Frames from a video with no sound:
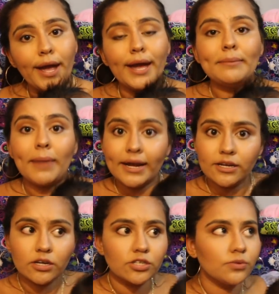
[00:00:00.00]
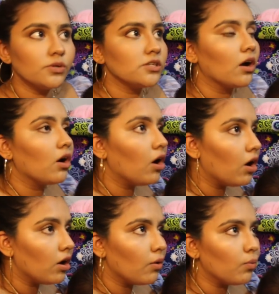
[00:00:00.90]
And my doctor was
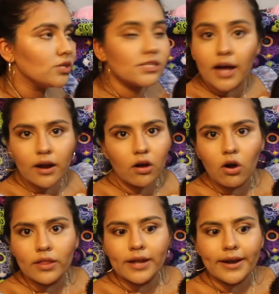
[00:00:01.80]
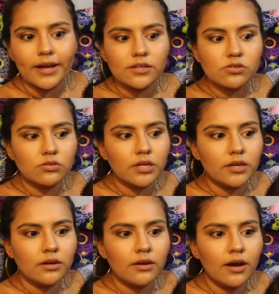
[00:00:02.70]
not on call that night. So
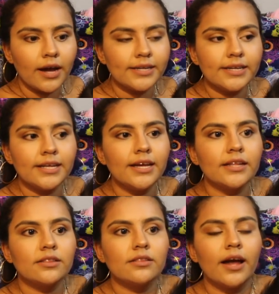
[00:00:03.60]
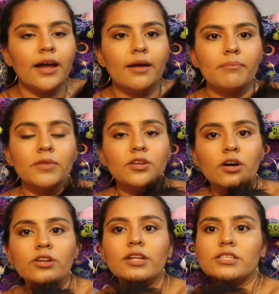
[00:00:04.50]
then the
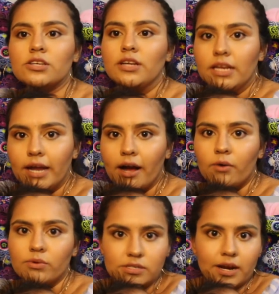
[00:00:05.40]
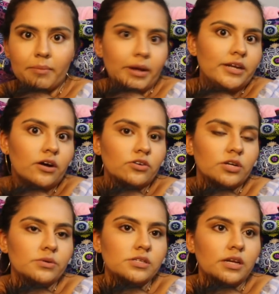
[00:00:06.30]
doctor that took me now was not my
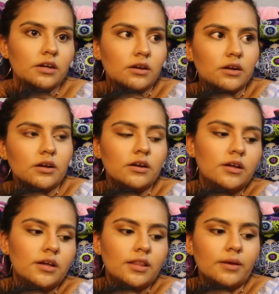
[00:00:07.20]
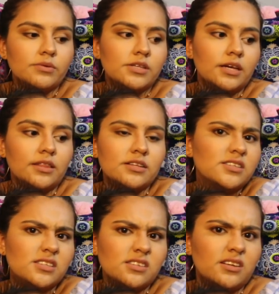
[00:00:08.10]
doctor. It was like her, it was like the
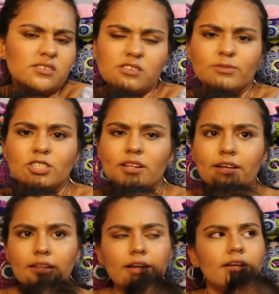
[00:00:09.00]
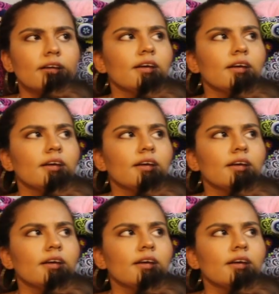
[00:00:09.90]
assistant or some shit like that.